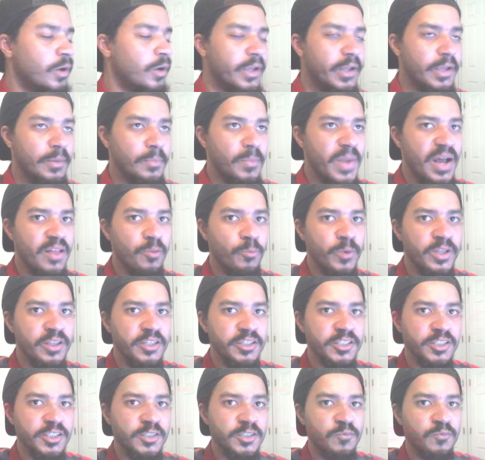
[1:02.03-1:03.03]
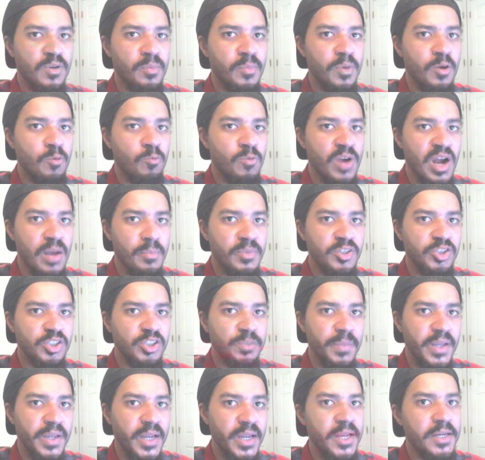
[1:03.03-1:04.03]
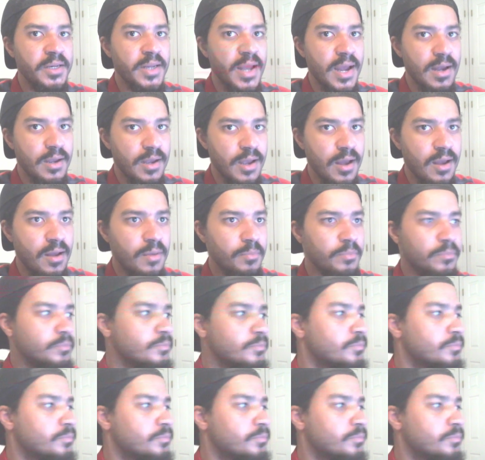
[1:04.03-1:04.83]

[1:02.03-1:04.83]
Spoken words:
And by the way, this is from aramajapan.com.